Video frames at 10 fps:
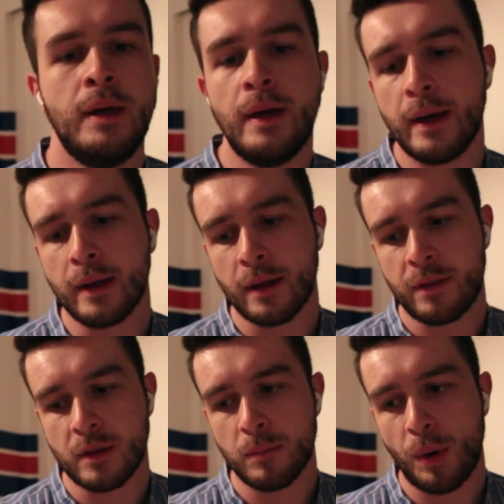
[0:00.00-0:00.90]
And I
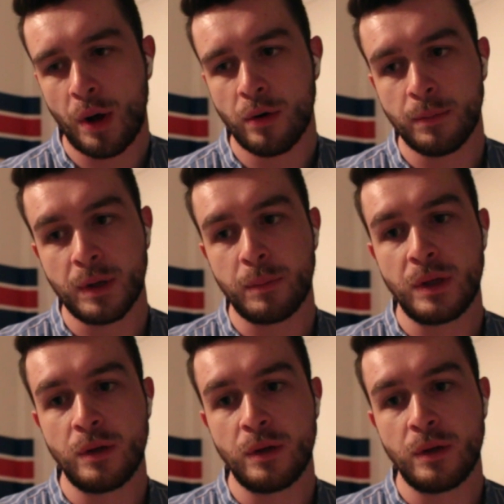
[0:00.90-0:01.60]
think the motto I'm going to be